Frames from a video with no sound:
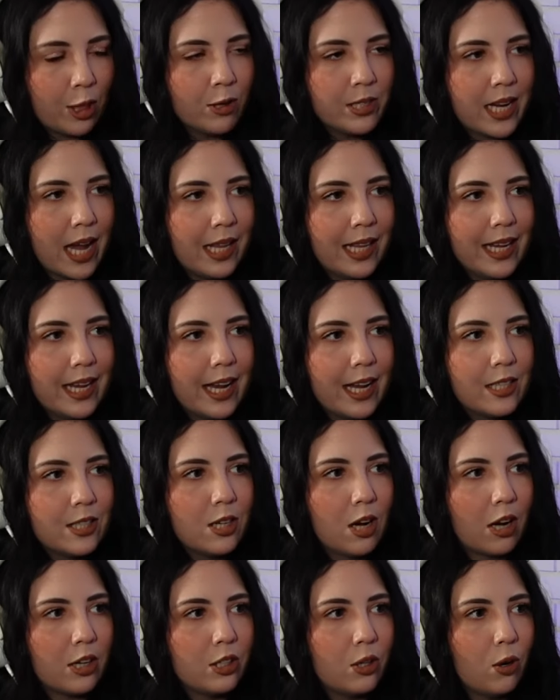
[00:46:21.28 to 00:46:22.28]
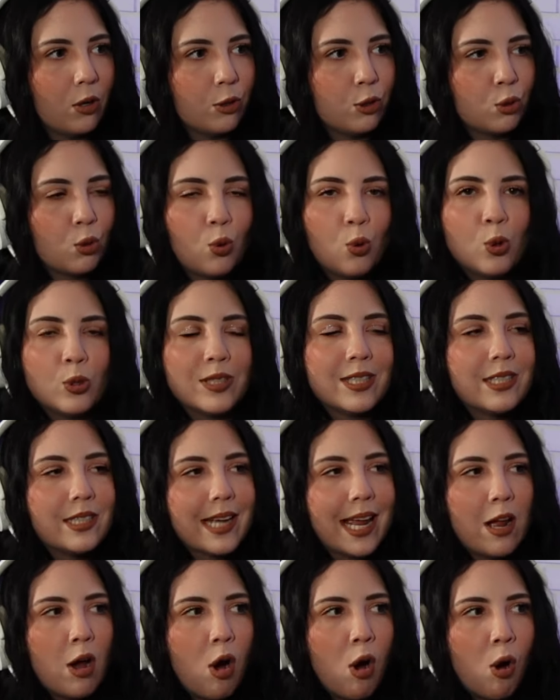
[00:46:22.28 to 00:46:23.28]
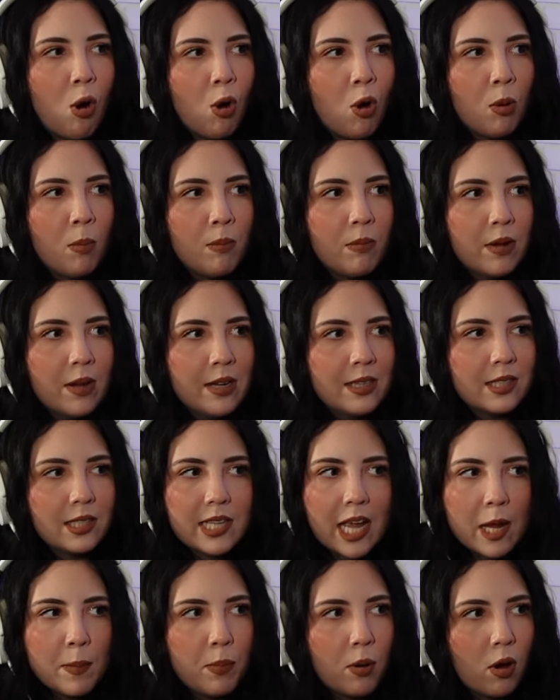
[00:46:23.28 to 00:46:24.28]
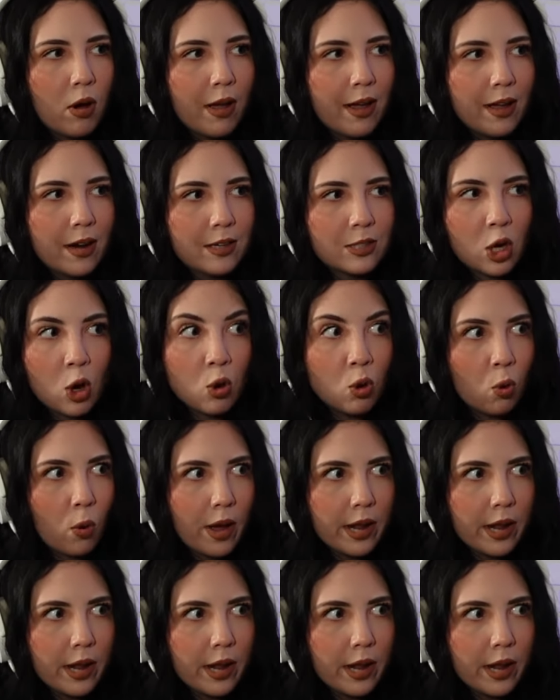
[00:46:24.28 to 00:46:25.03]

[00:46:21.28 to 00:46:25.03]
they're telling kids not to go to school, to stay home, stay put, don't go